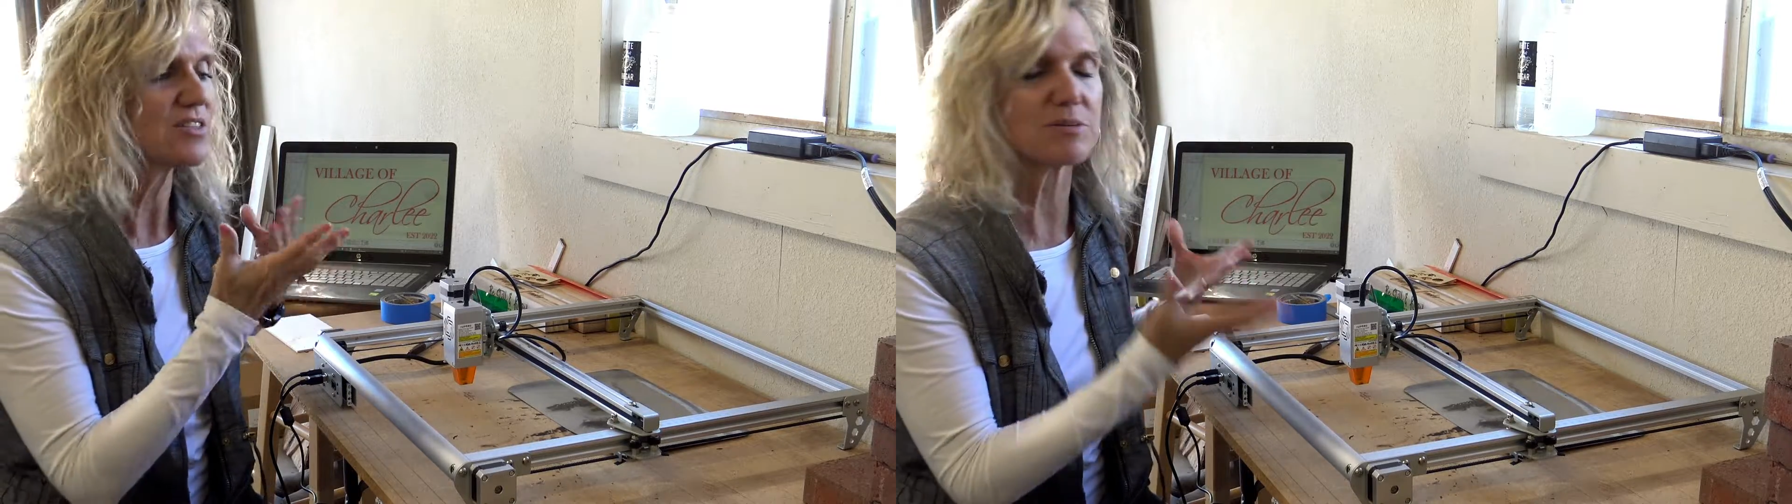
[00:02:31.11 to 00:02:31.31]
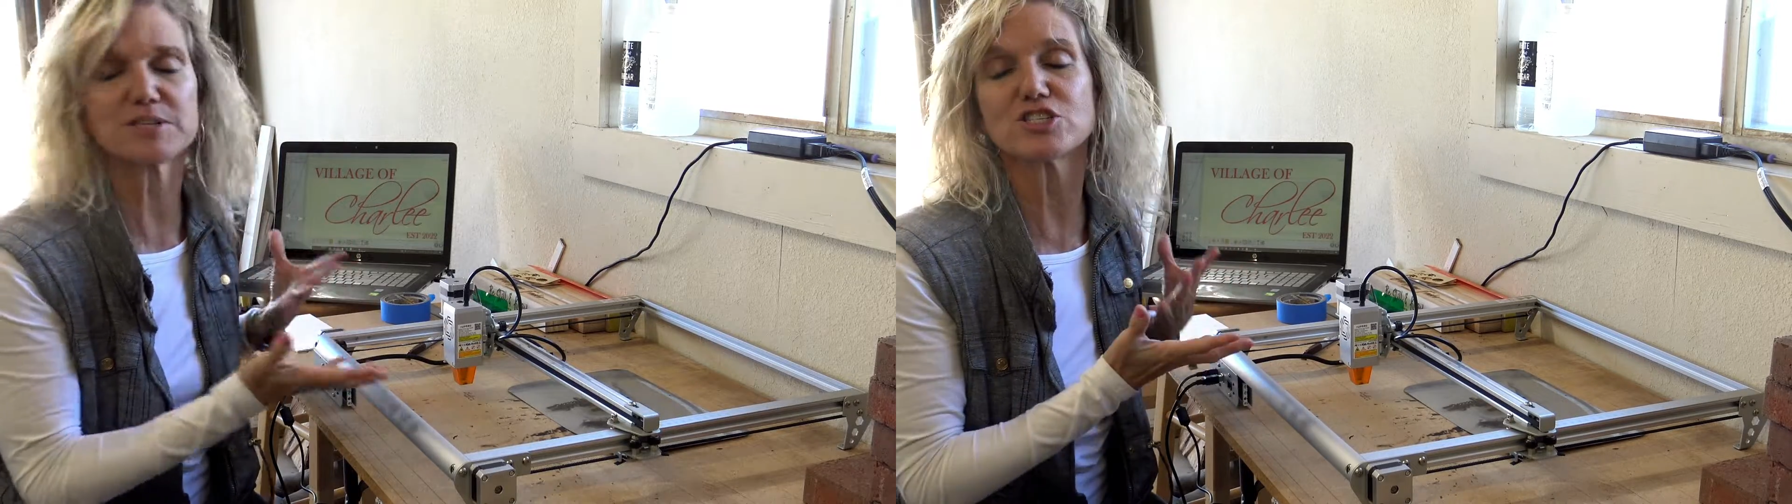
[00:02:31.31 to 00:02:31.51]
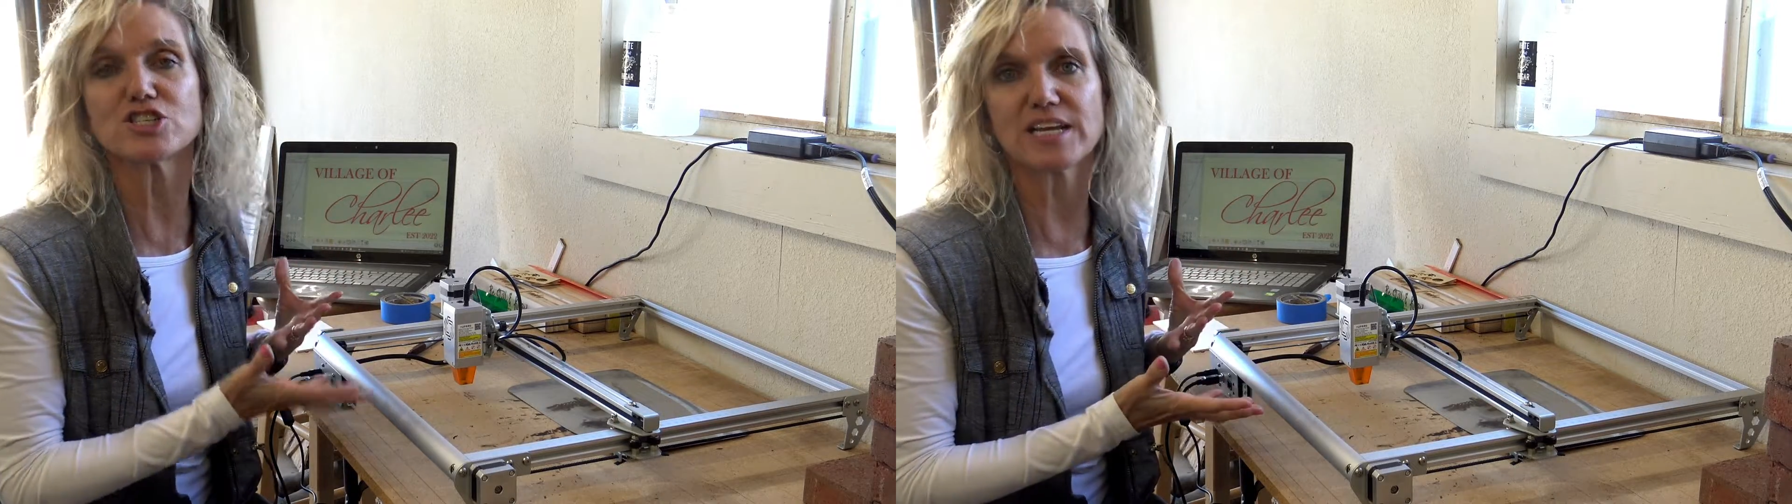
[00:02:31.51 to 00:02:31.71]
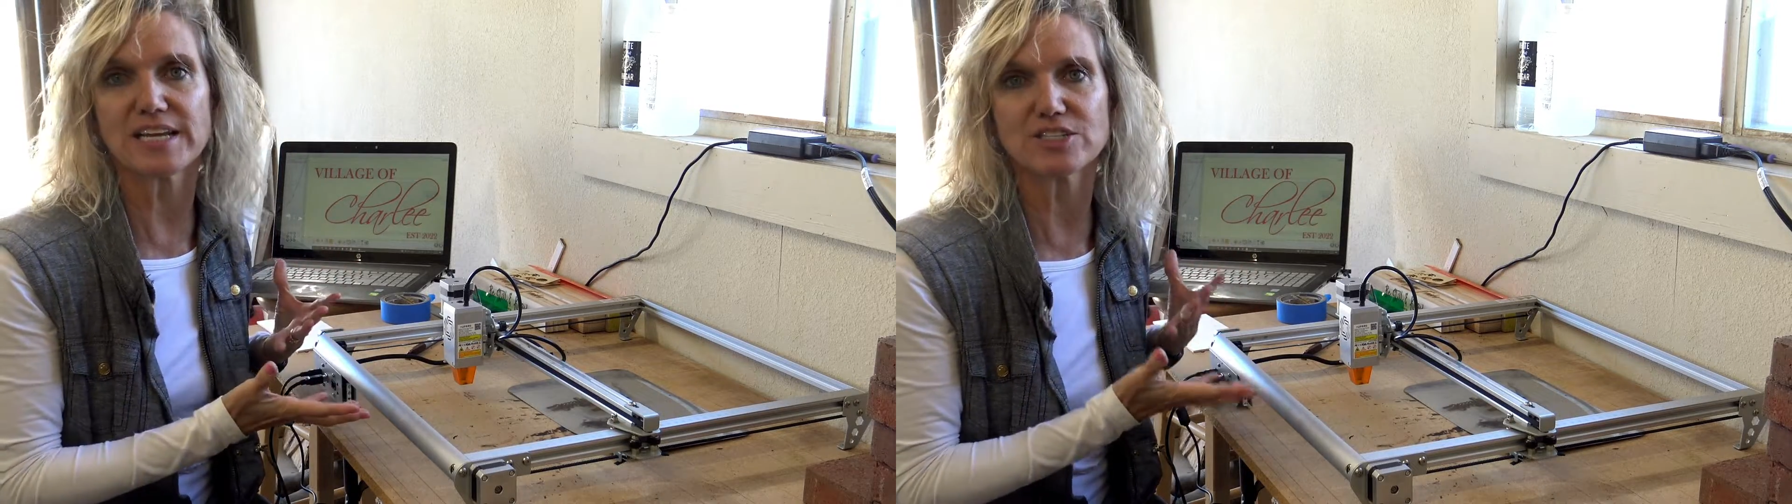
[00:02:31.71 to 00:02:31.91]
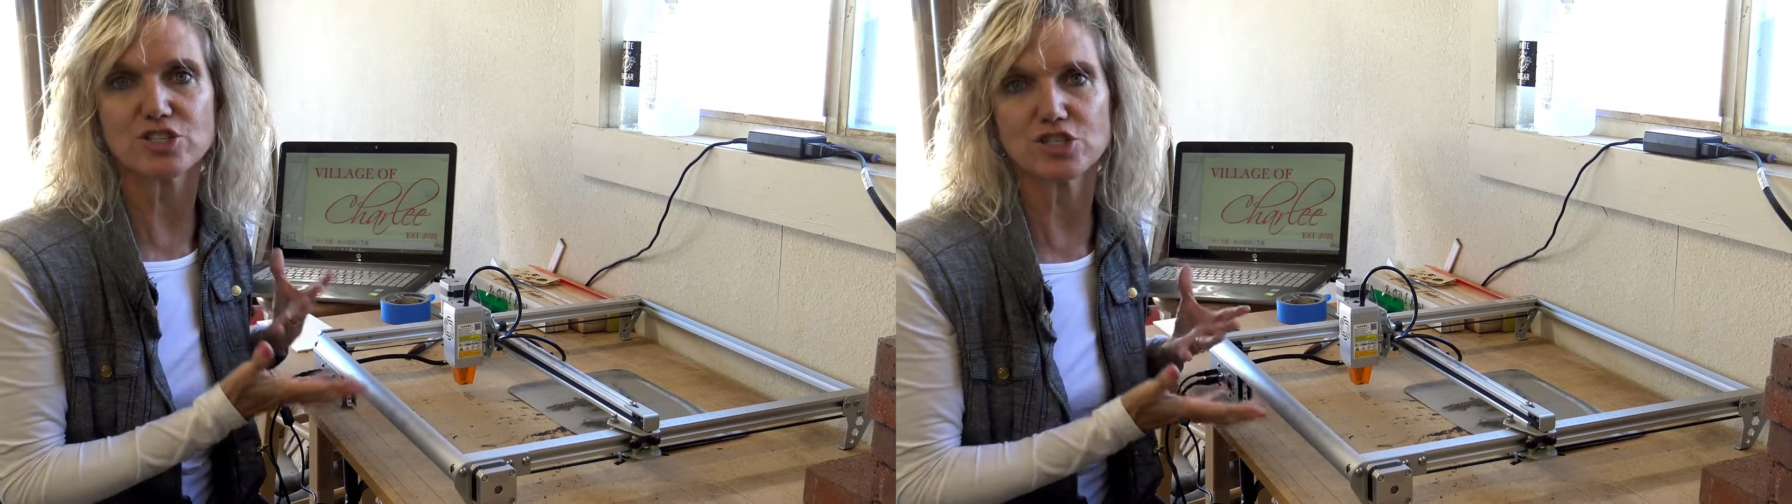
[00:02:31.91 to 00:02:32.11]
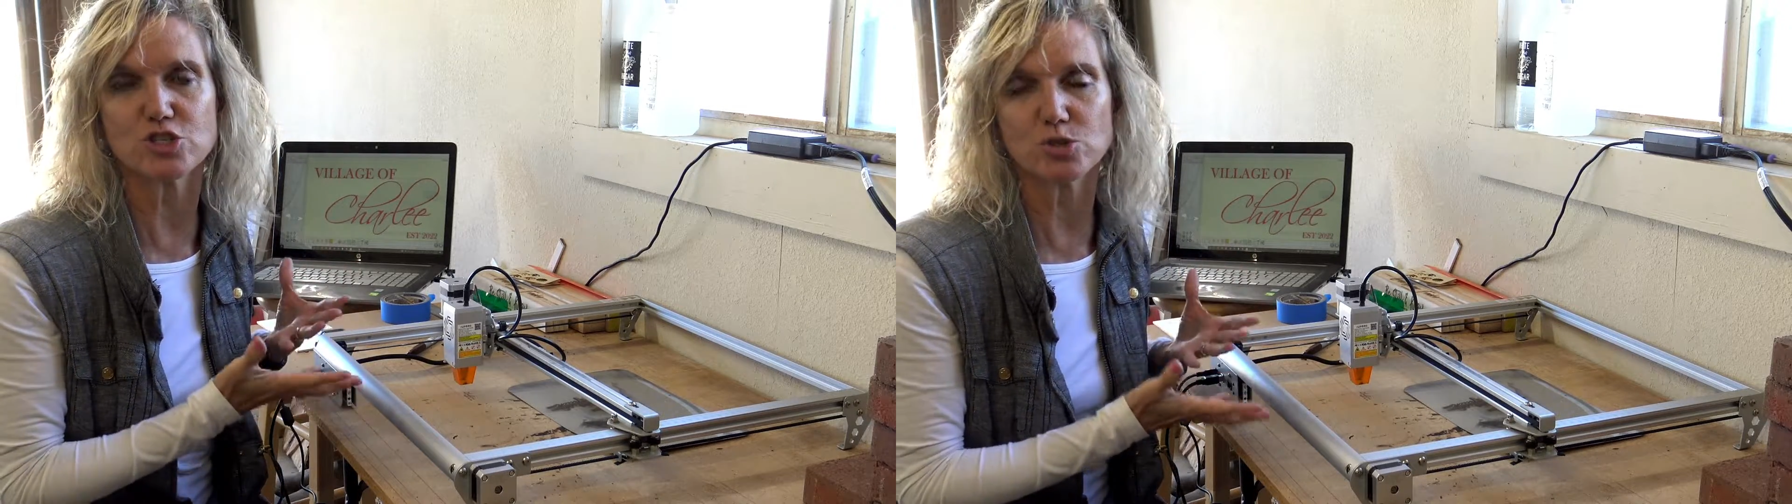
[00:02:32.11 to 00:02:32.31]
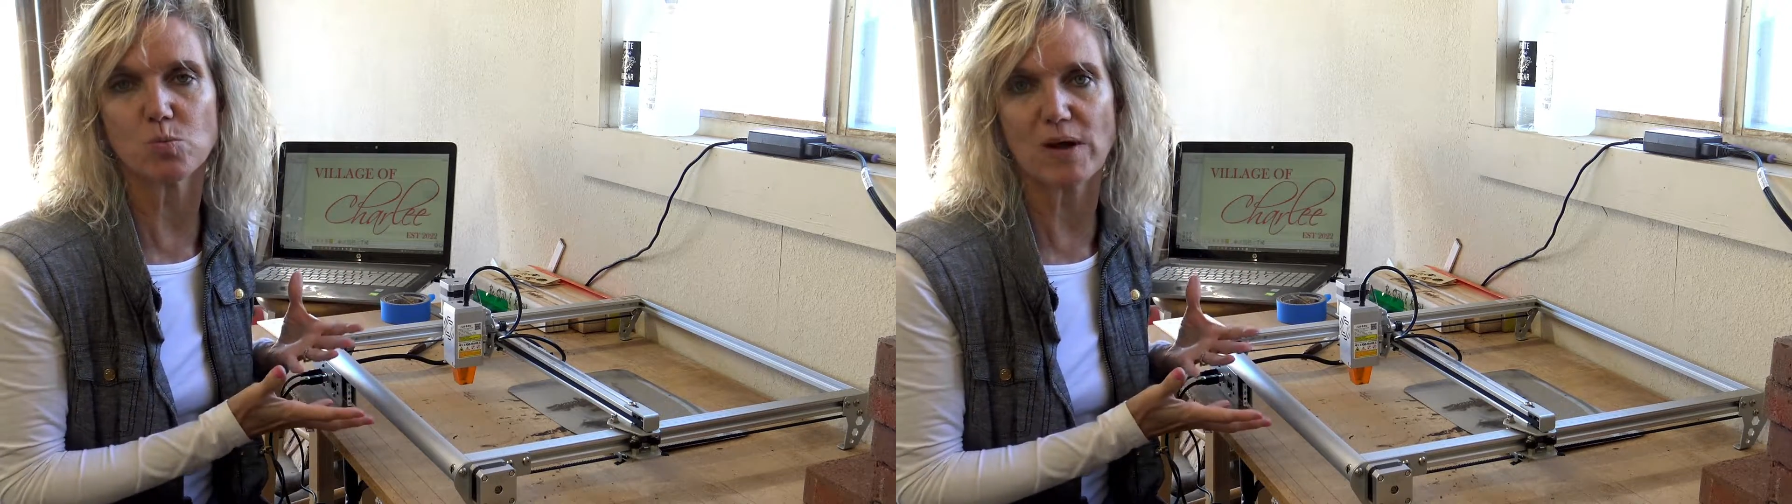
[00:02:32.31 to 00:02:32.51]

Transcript: the machine to do